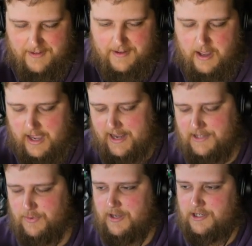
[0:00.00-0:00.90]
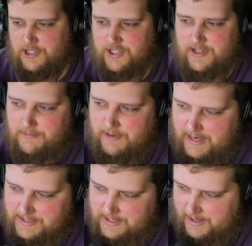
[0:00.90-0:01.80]
I guess we could just
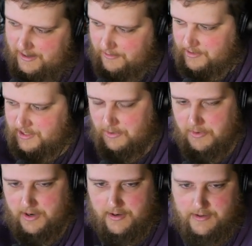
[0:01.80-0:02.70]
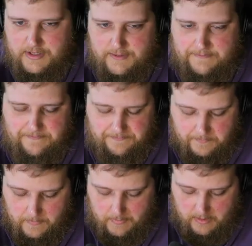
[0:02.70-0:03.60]
test it out and see what it is.
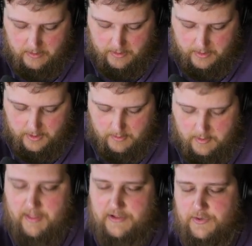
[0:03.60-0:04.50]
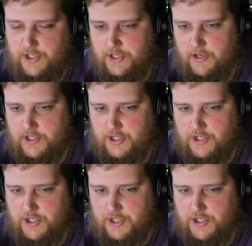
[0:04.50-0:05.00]
Maybe that's what I should do. I should do